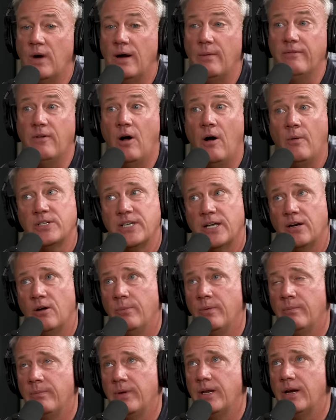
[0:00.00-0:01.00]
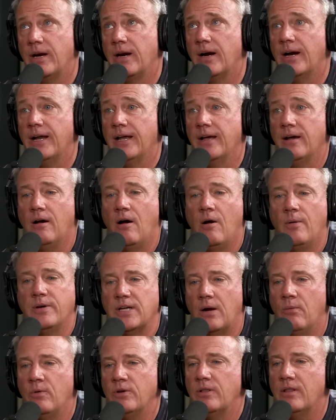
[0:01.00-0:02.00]
is why we've always had open pit area,
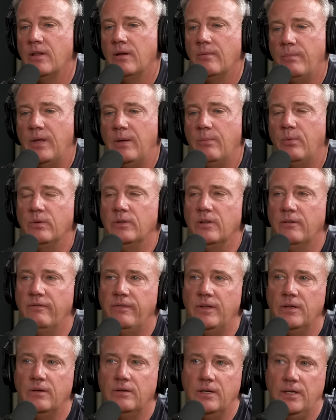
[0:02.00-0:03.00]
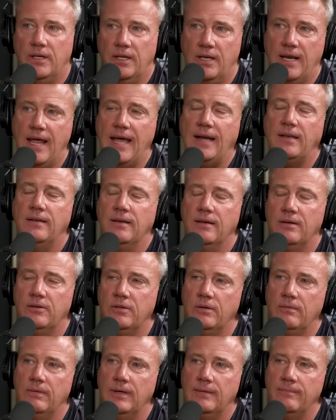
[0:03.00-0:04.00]
I want the people to feel connected
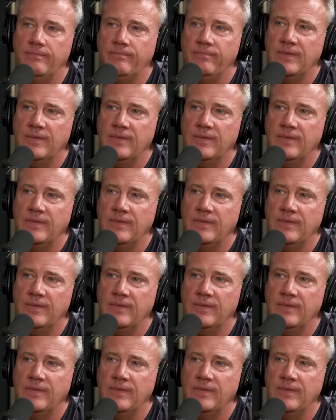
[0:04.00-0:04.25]
to it.